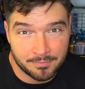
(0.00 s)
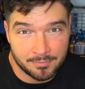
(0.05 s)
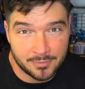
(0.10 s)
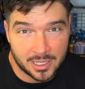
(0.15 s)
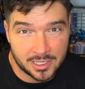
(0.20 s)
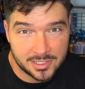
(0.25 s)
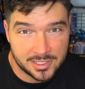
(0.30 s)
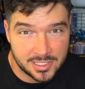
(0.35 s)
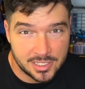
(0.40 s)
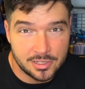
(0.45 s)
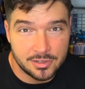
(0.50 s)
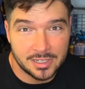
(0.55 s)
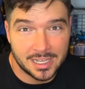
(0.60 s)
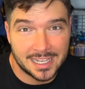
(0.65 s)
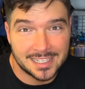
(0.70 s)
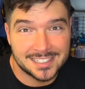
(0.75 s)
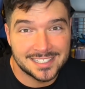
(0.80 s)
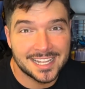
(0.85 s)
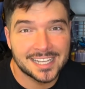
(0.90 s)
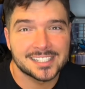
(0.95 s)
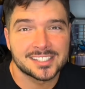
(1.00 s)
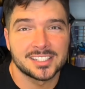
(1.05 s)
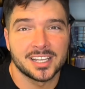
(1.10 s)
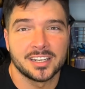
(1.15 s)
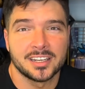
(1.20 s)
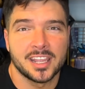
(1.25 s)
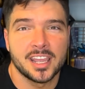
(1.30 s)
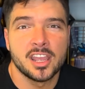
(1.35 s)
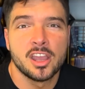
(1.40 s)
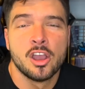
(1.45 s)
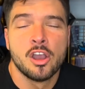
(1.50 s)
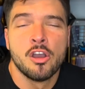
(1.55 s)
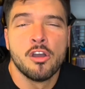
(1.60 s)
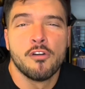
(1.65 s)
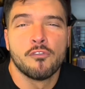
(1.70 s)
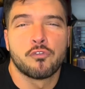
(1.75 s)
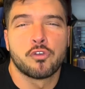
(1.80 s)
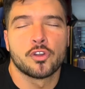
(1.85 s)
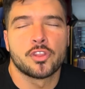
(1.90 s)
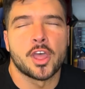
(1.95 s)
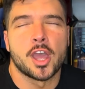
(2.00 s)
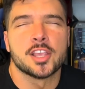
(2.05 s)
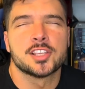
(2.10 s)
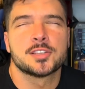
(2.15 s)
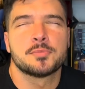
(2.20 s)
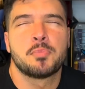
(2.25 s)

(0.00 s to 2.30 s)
I'll see you guys next Sunday for this